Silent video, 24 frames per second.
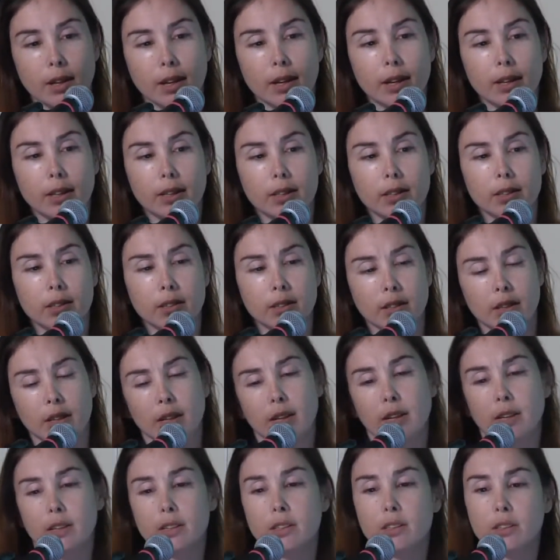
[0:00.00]
And
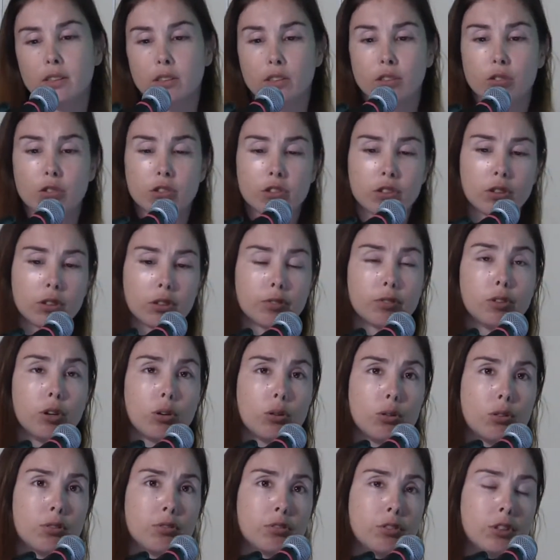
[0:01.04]
to sort of
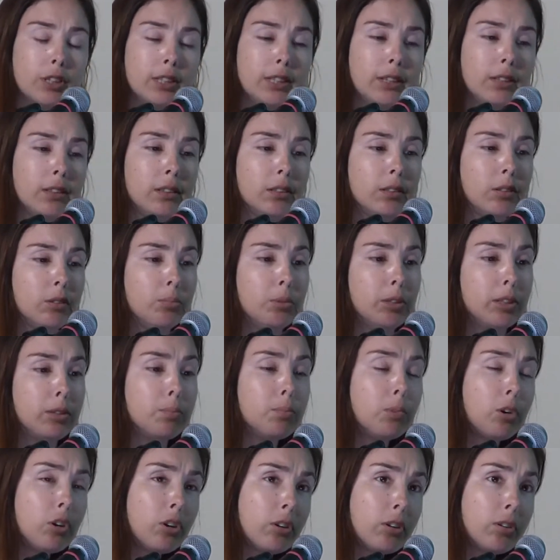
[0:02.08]
go over it a little bit
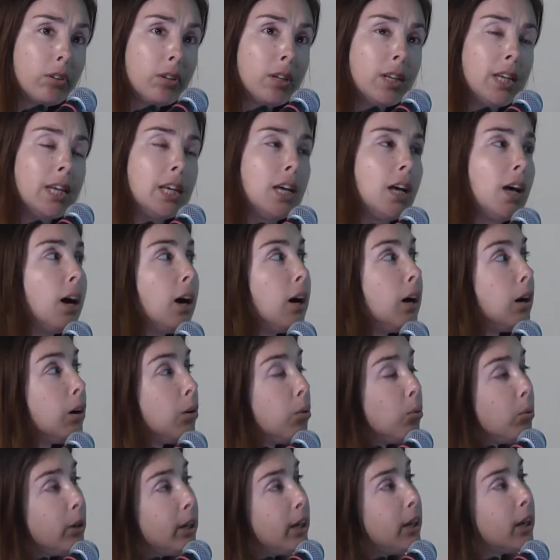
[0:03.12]
more,
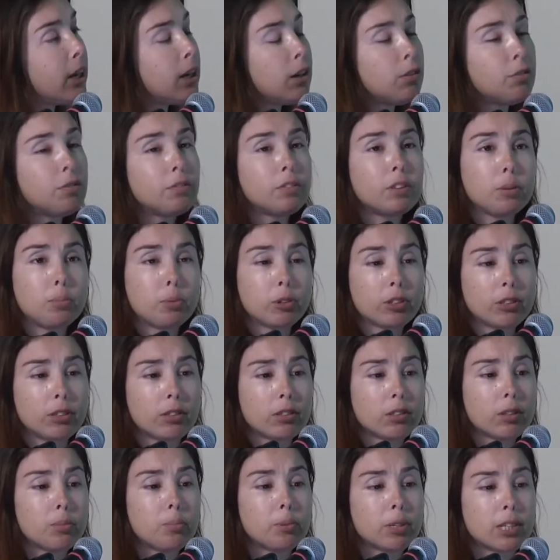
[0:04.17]
we gave the
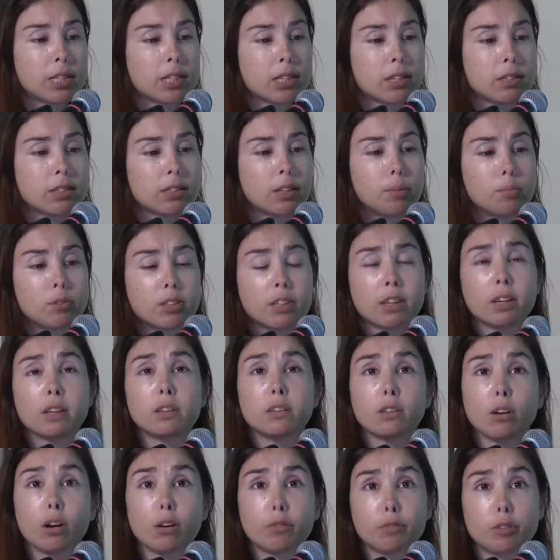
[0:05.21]
participants a
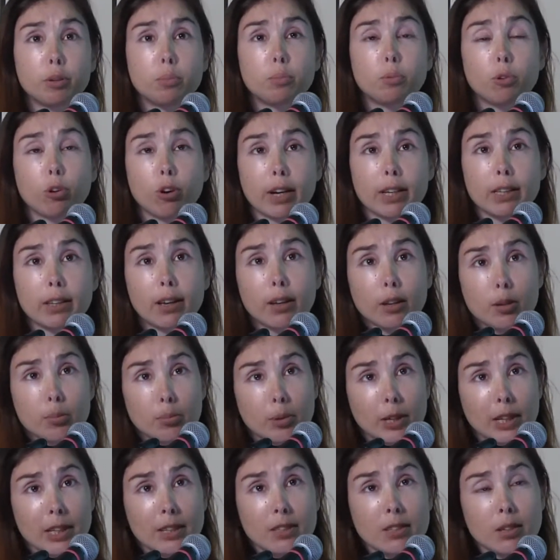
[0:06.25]
subset of the PROACT
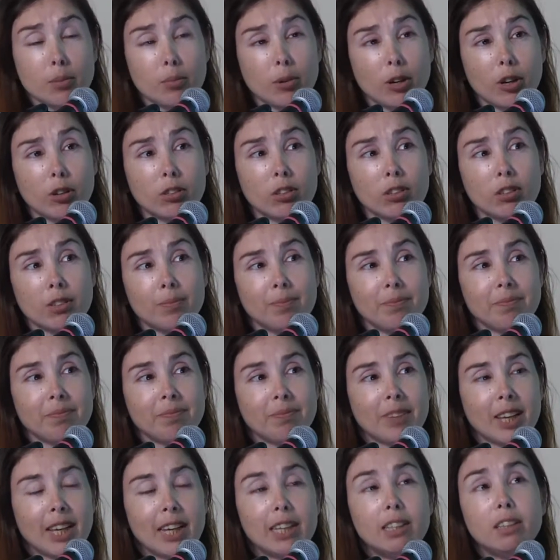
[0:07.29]
database, about
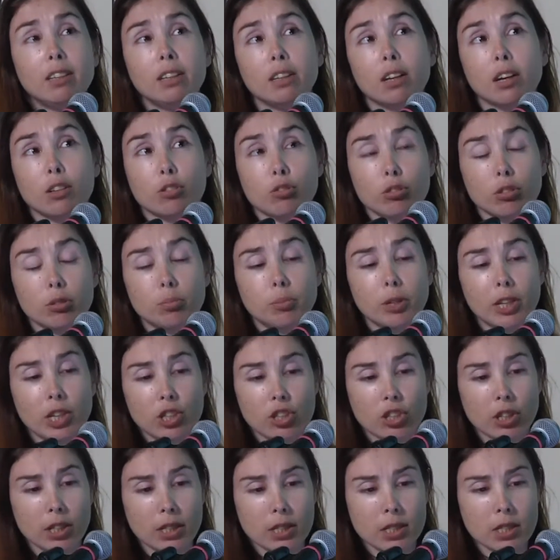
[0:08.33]
1,800
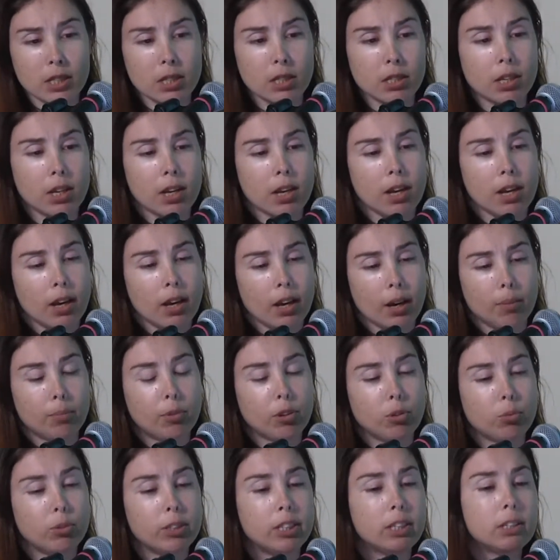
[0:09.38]
patients,
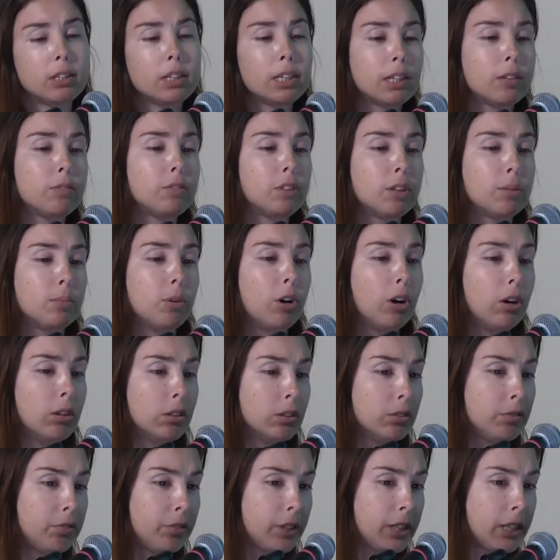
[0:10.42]
but we didn't give them all
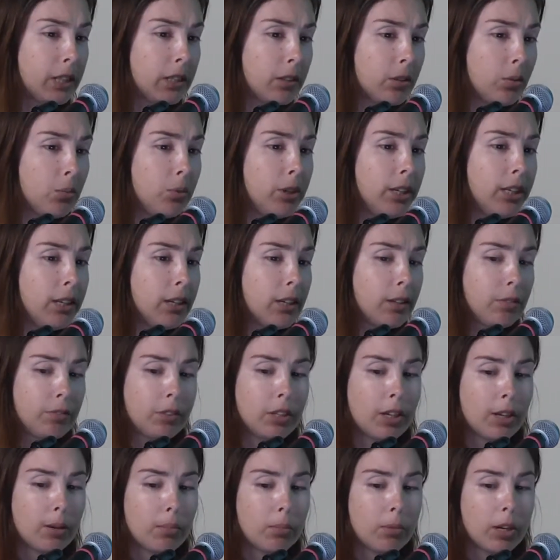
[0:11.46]
of it. We gave
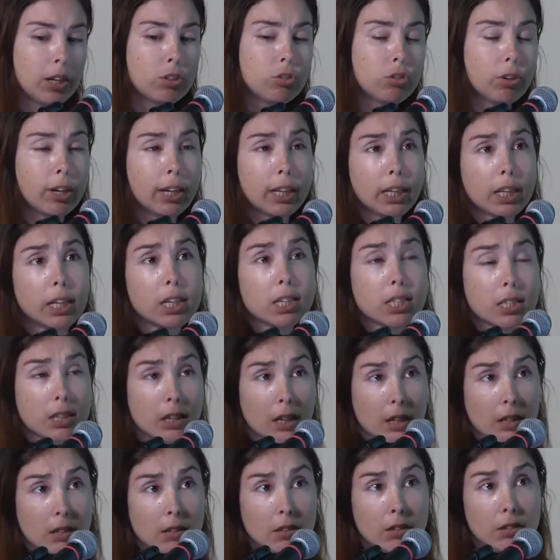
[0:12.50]
them a training
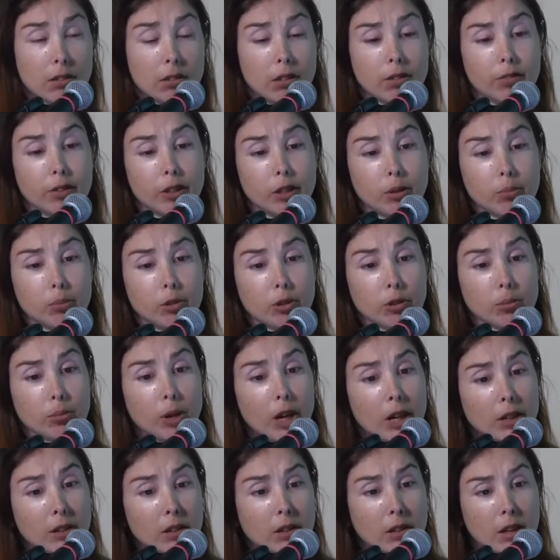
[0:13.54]
set to develop their
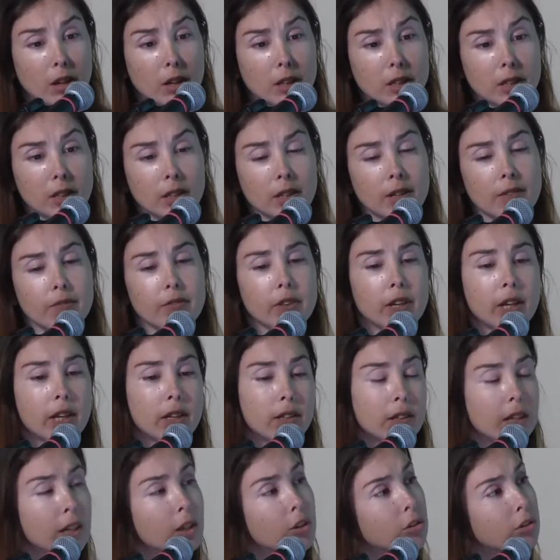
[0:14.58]
model on,
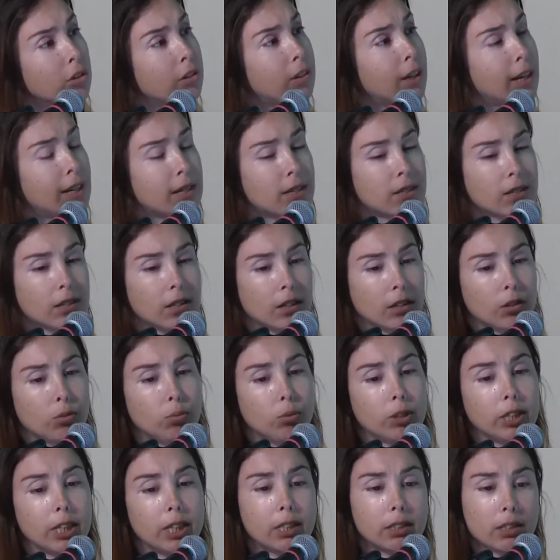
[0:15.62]
and they could test it
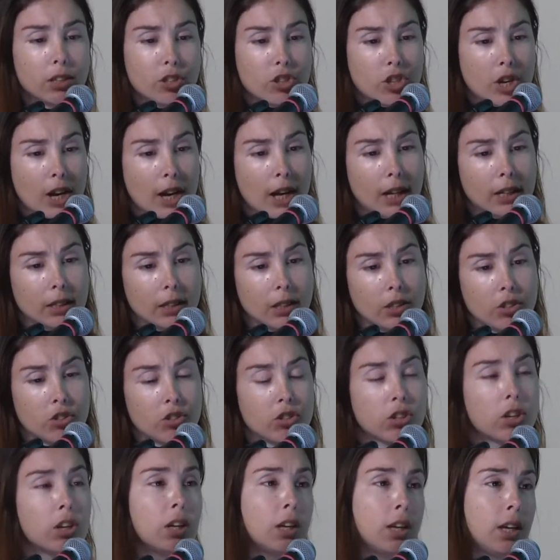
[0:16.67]
within the
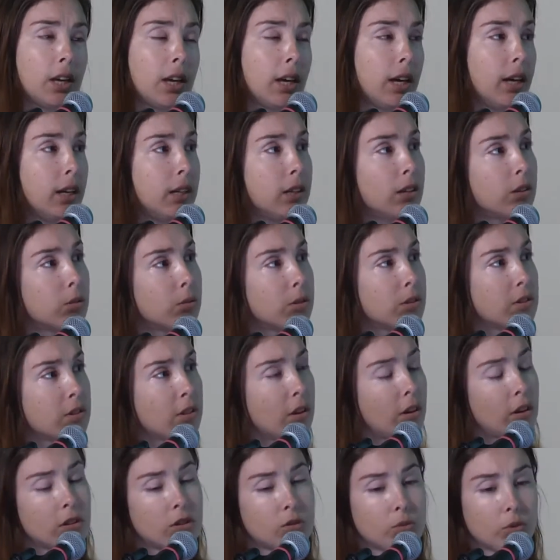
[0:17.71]
challenge, and the
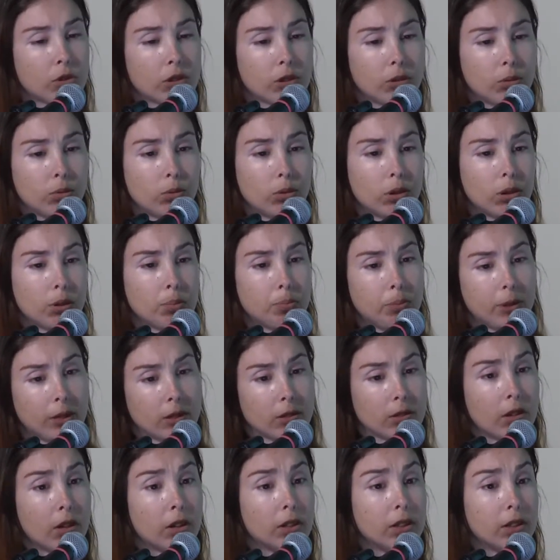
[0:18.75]
results were
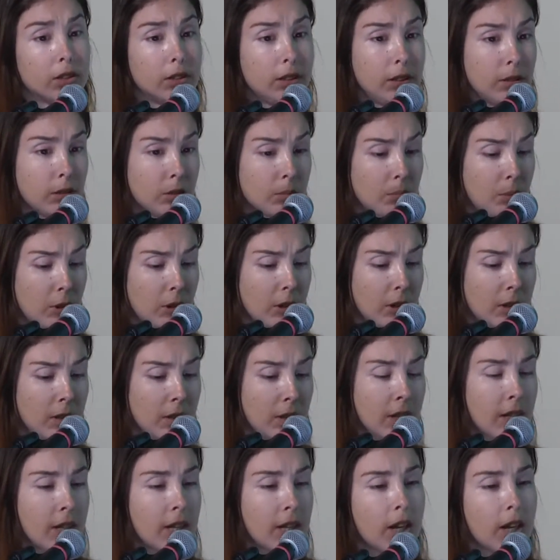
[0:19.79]
appeared on a leaderboard.
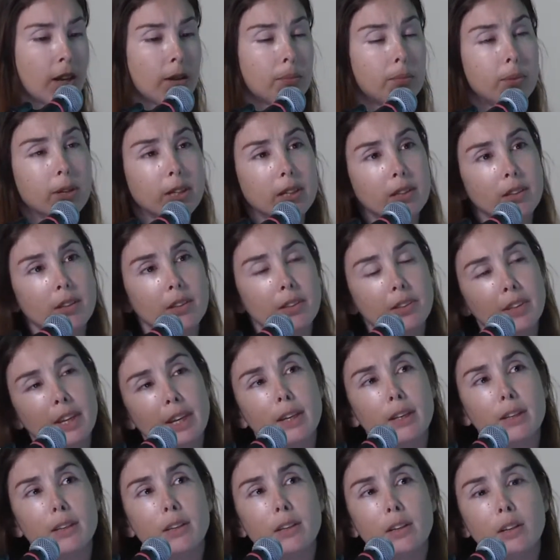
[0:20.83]
But
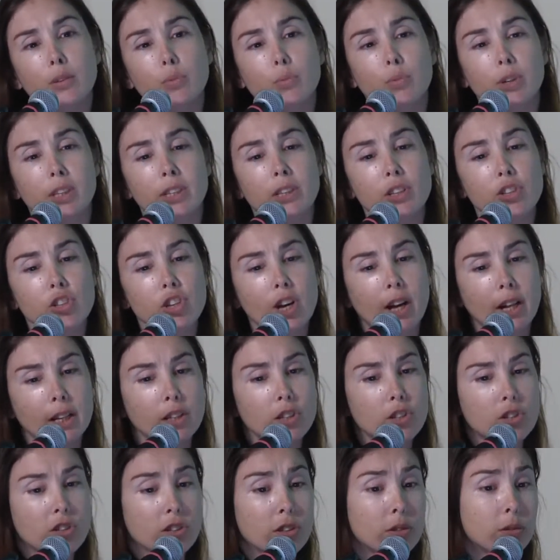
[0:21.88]
then, when the
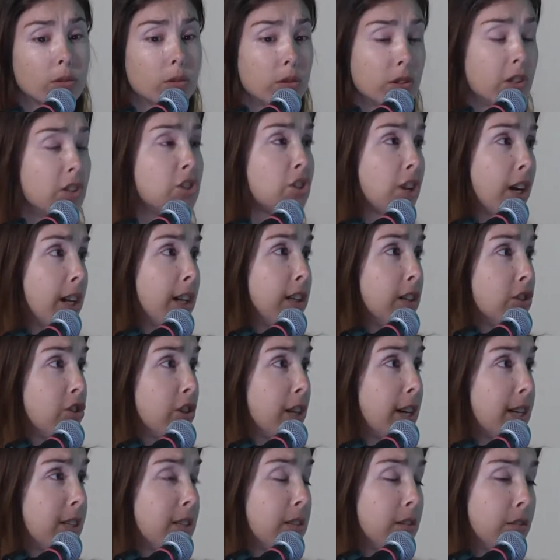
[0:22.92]
challenge
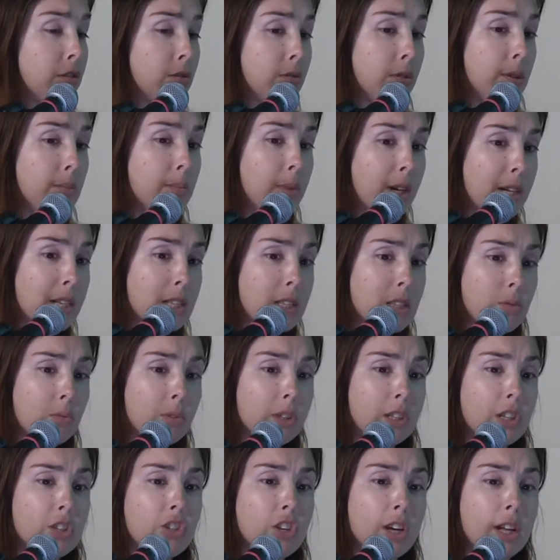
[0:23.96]
lasted 3 months,
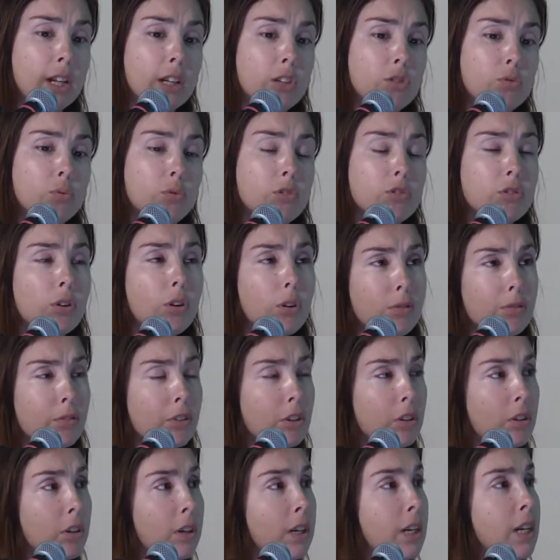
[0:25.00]
when the challenge was
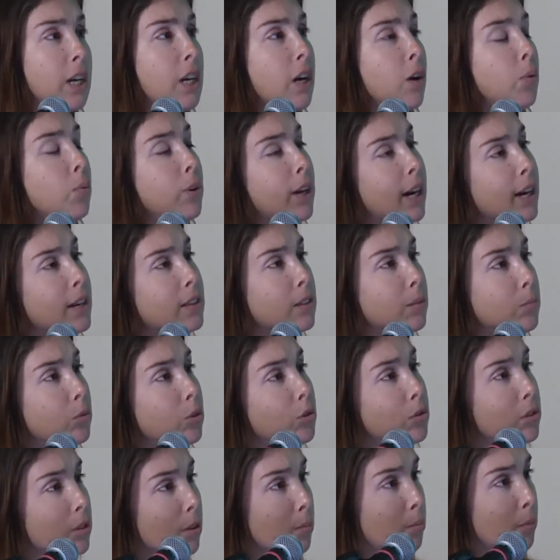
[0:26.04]
over, we asked them
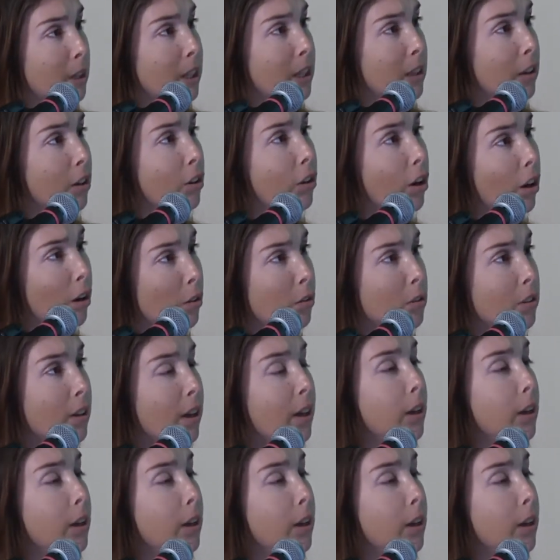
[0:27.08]
to submit the code,